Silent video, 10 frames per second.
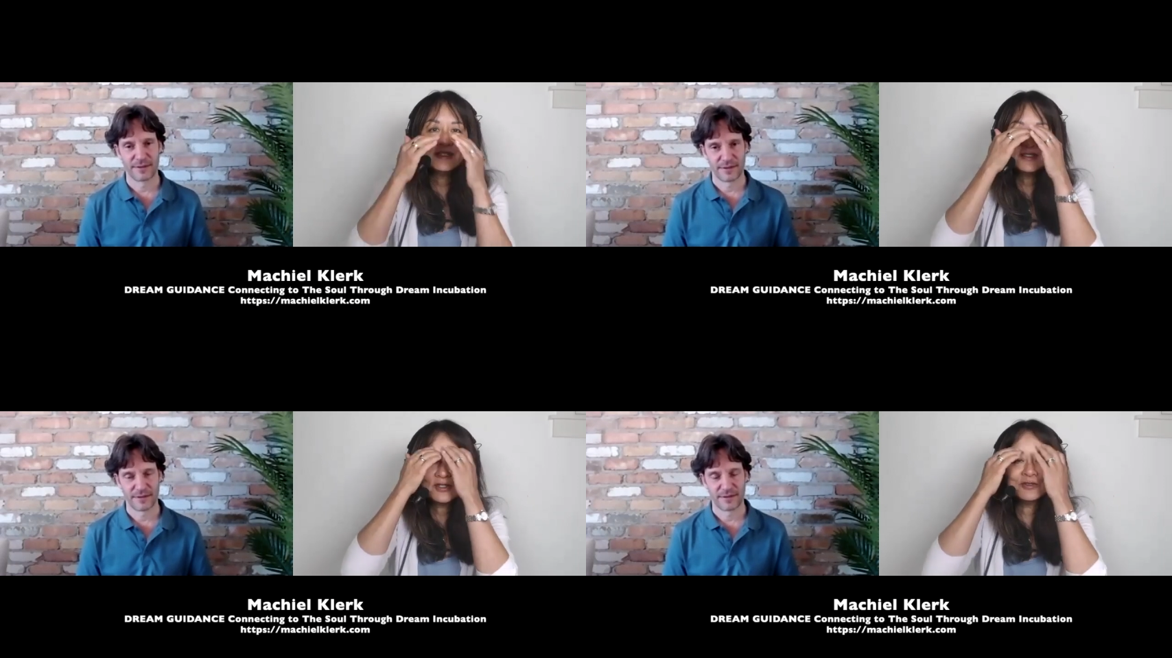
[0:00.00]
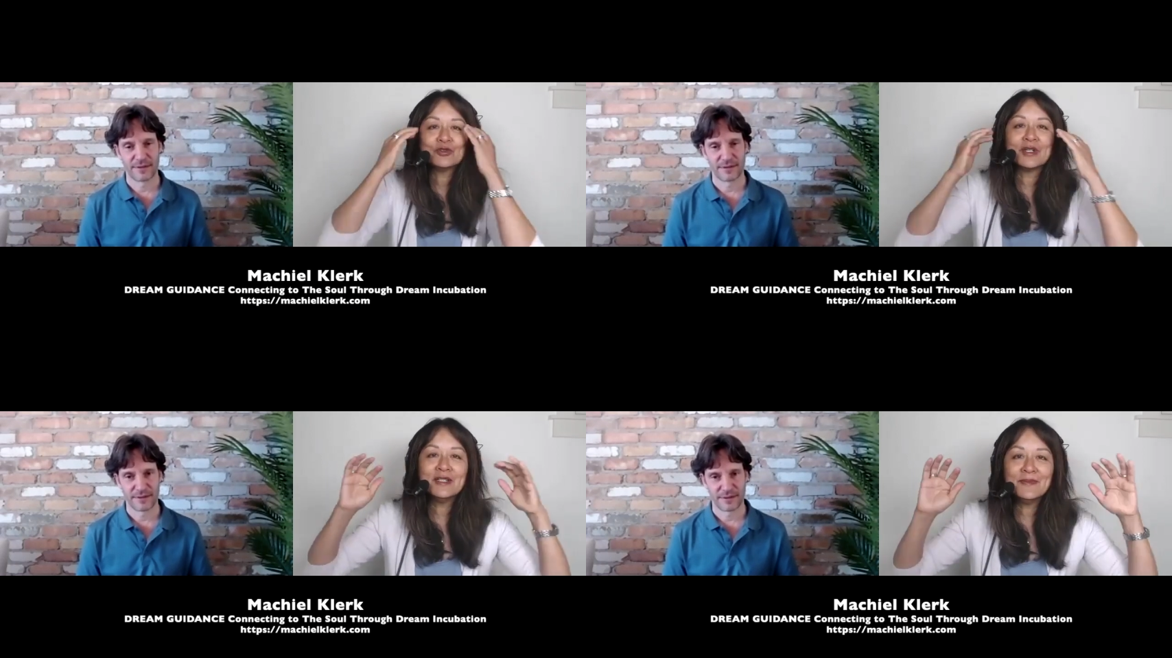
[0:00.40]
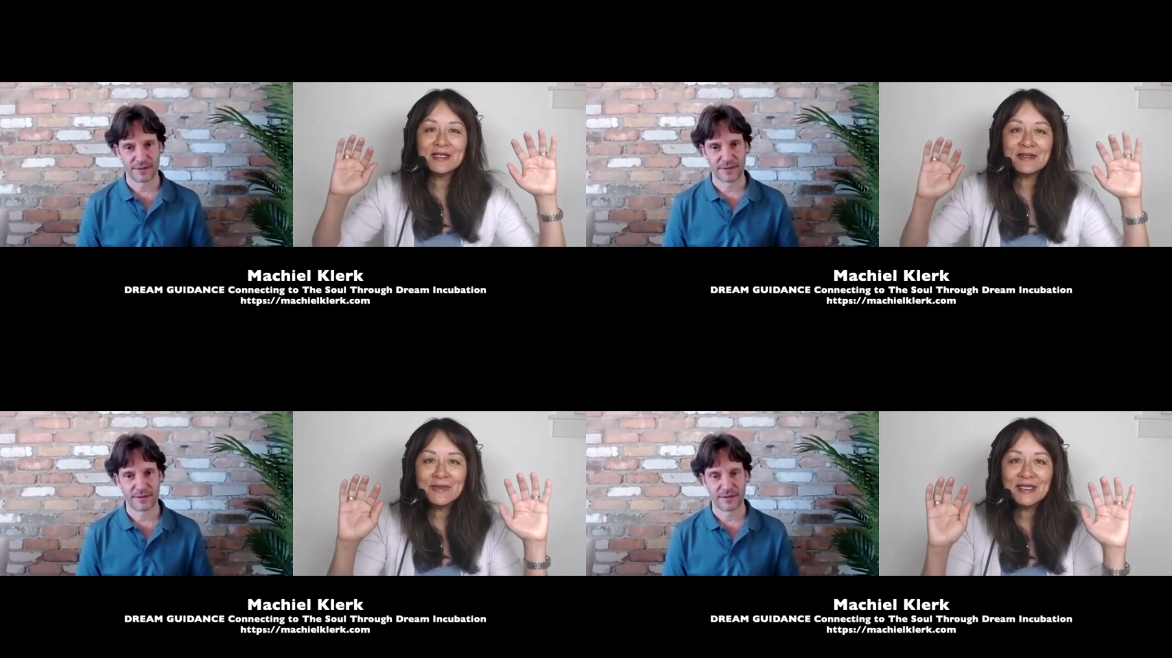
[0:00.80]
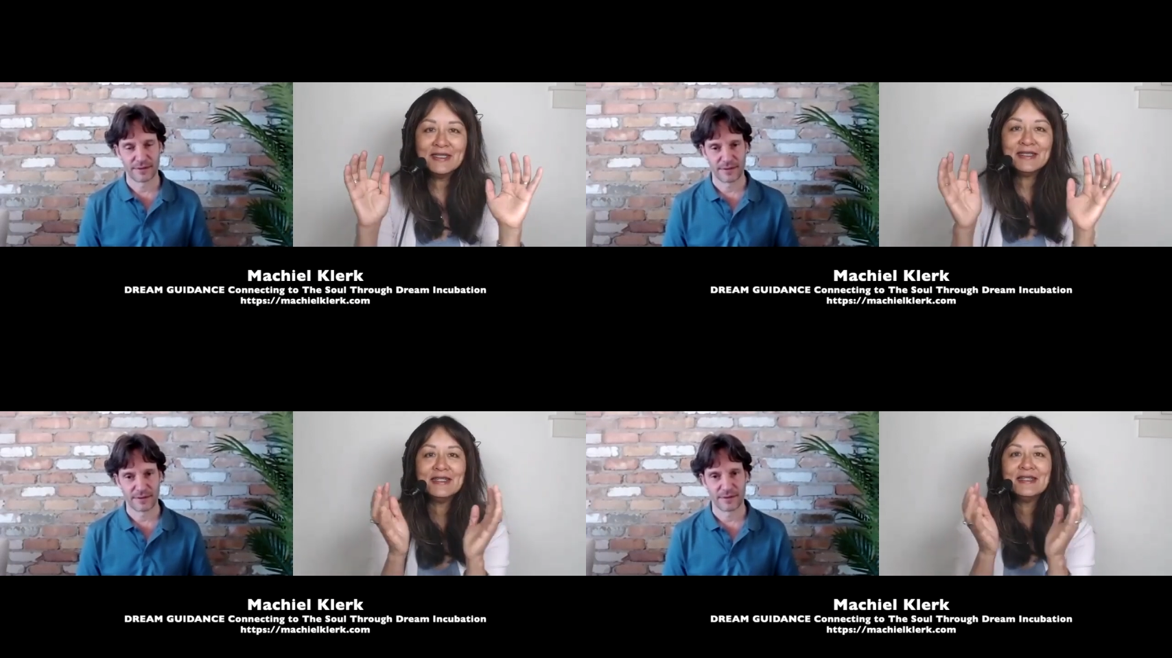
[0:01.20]
Speaker 1: don't try to make
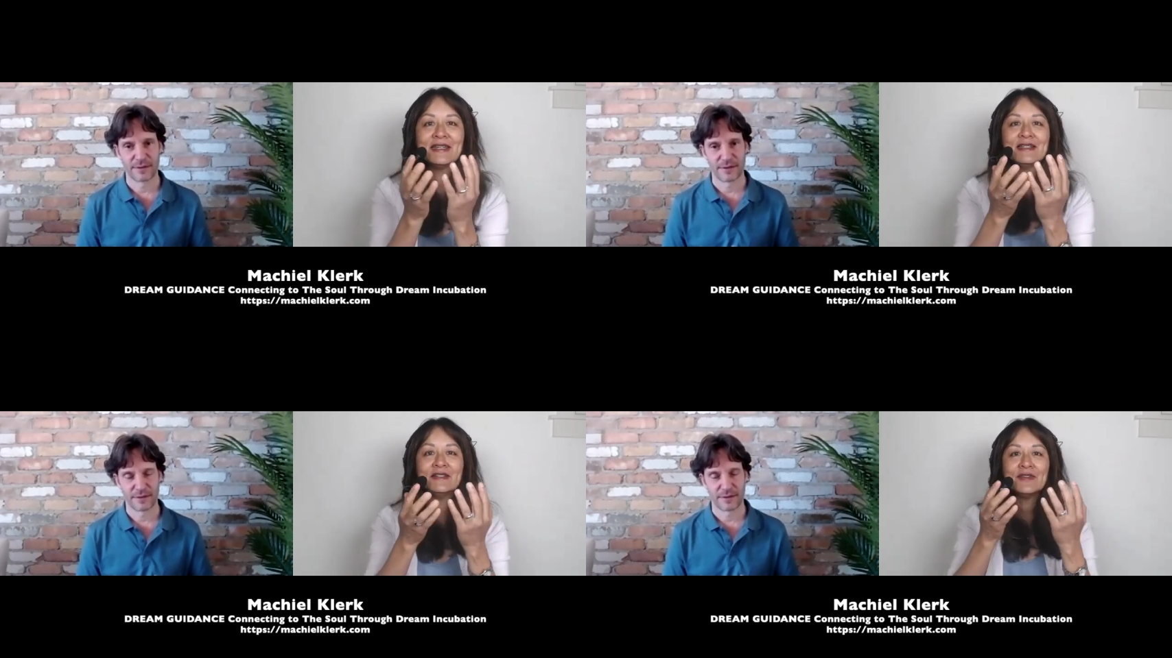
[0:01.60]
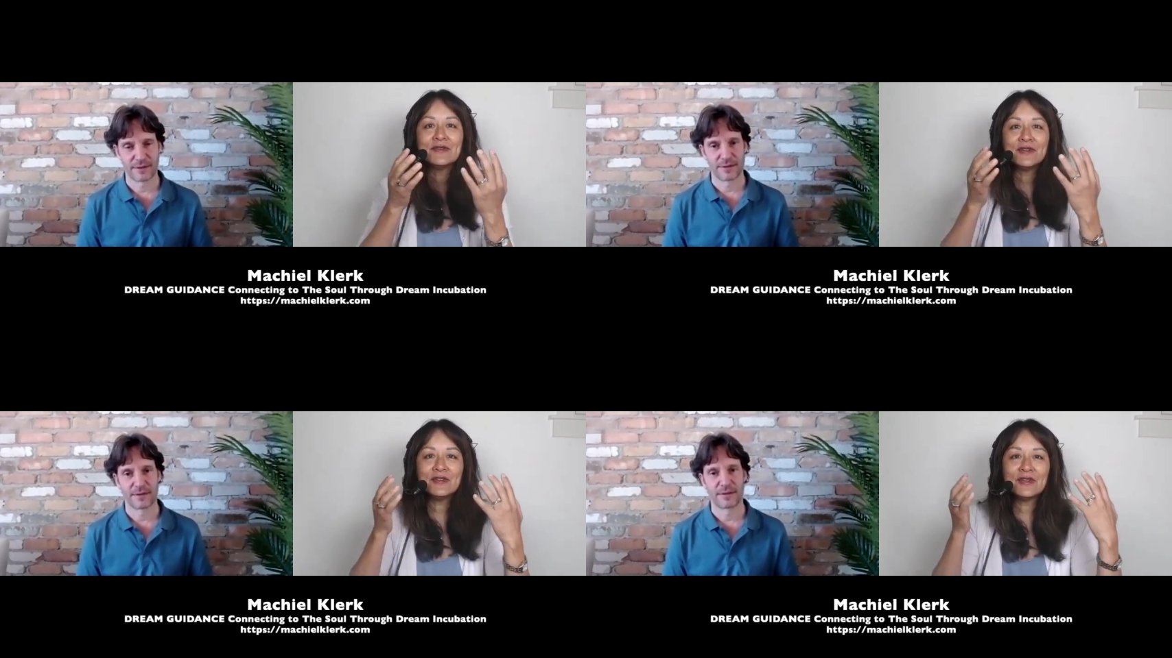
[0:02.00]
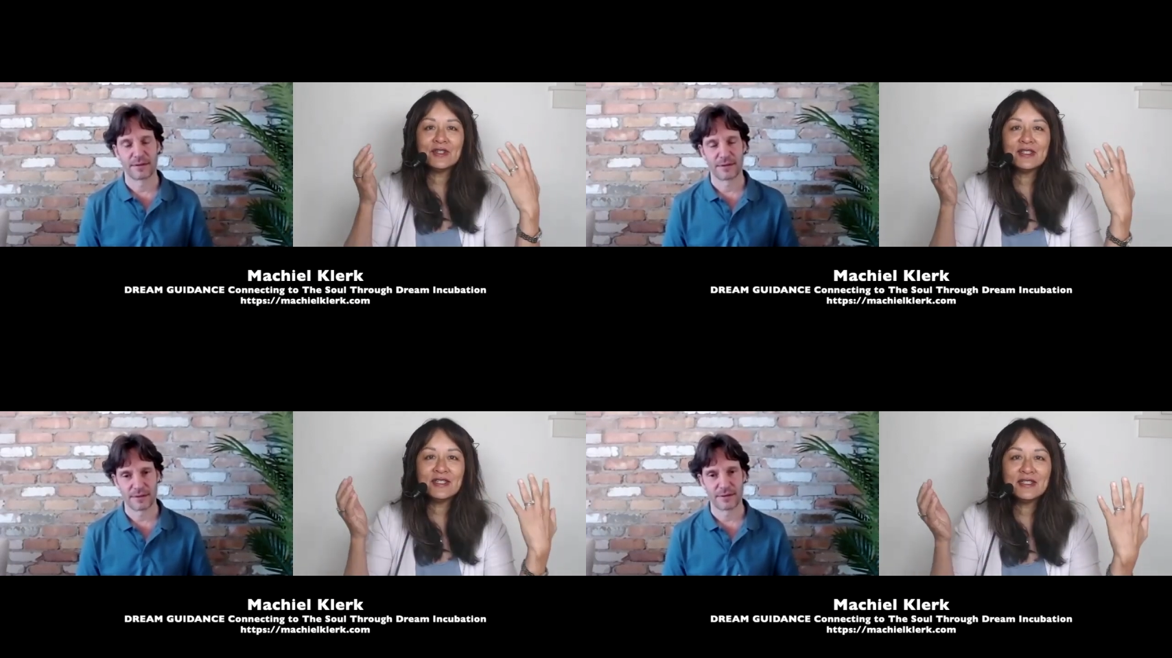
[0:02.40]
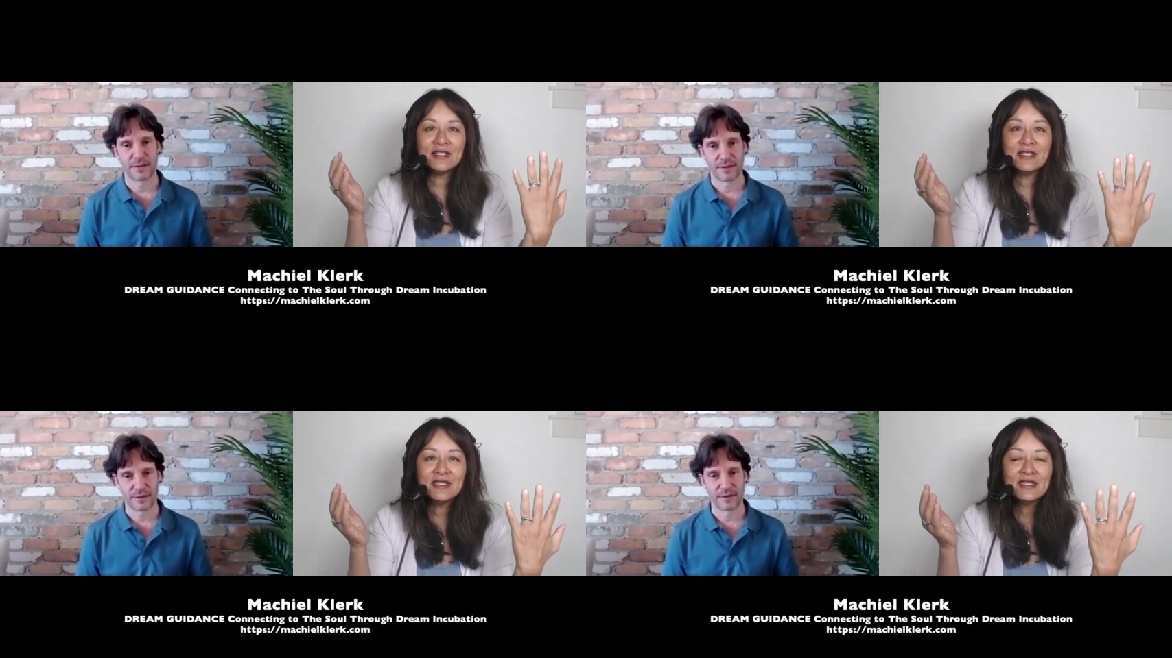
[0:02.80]
meaning out of everything.